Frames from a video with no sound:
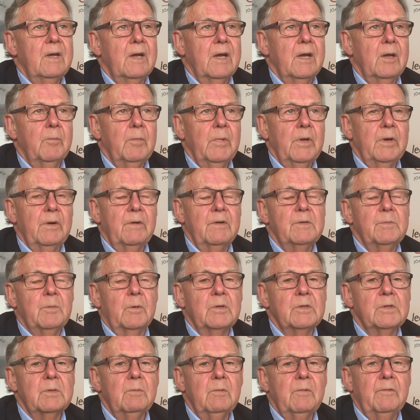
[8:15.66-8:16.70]
I've been
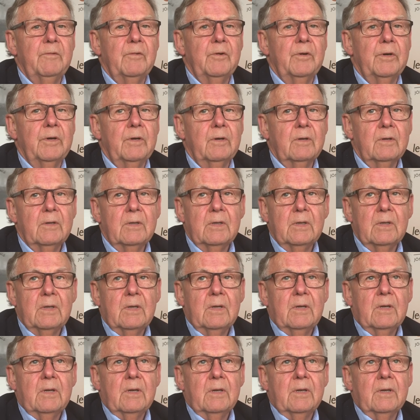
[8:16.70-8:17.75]
responsible for.
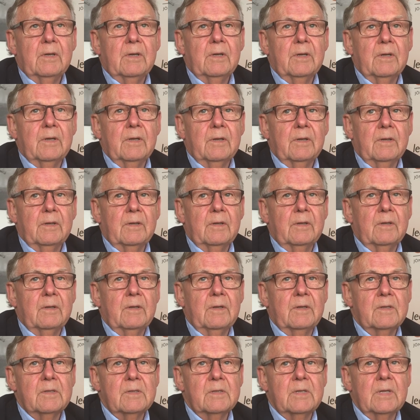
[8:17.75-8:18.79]
Uh,
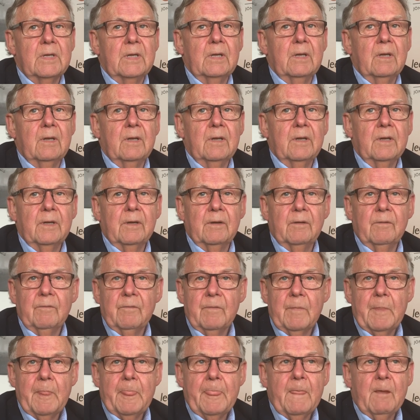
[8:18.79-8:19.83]
it's still uh,
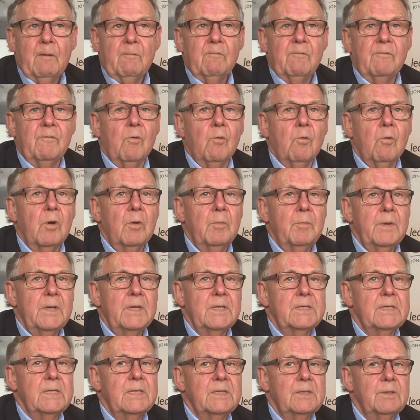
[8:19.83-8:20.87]
four
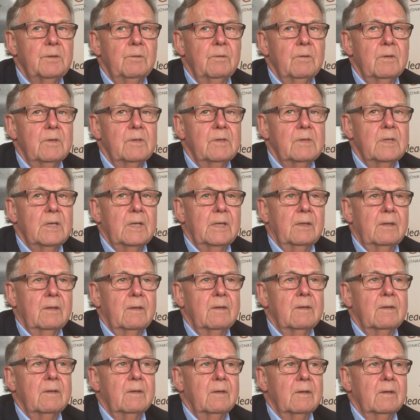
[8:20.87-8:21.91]
PhD students that
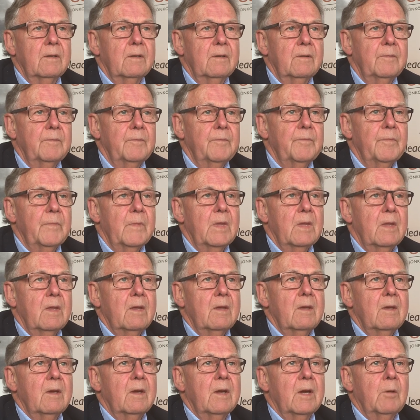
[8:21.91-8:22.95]

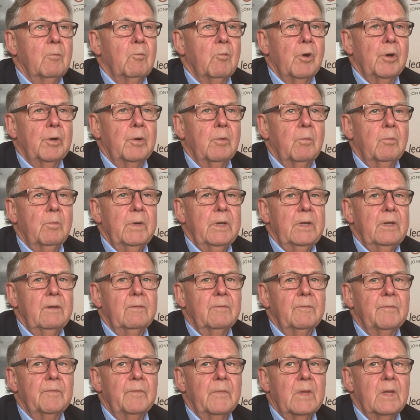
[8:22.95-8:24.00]
uh, I'm working with,
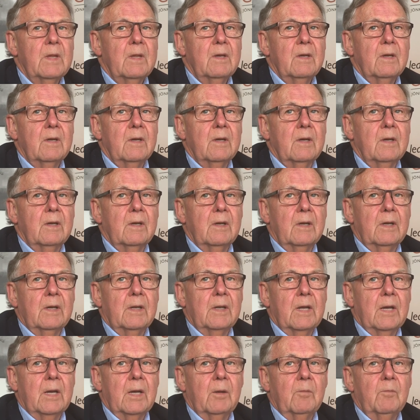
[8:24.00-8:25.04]
uh,
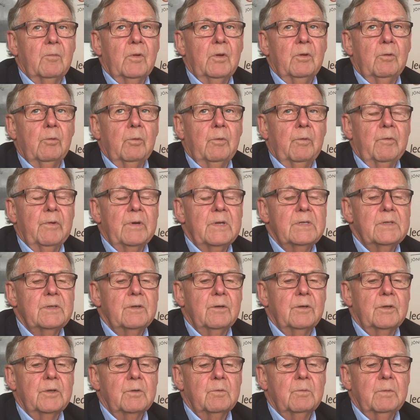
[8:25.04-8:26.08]
and I'm doing
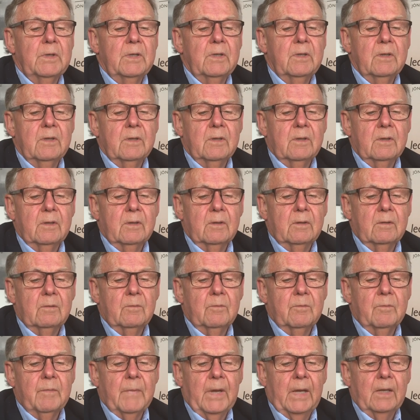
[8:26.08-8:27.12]
research with uh,
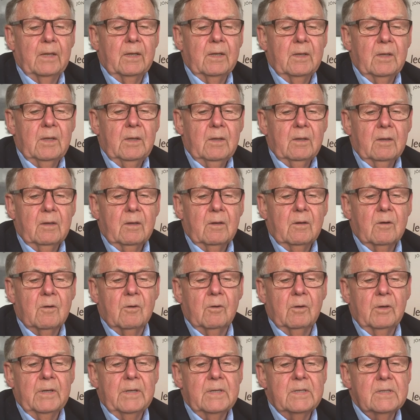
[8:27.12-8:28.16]
many
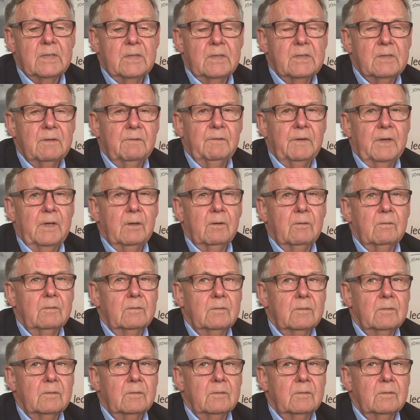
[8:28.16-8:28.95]
colleagues at CeFEO,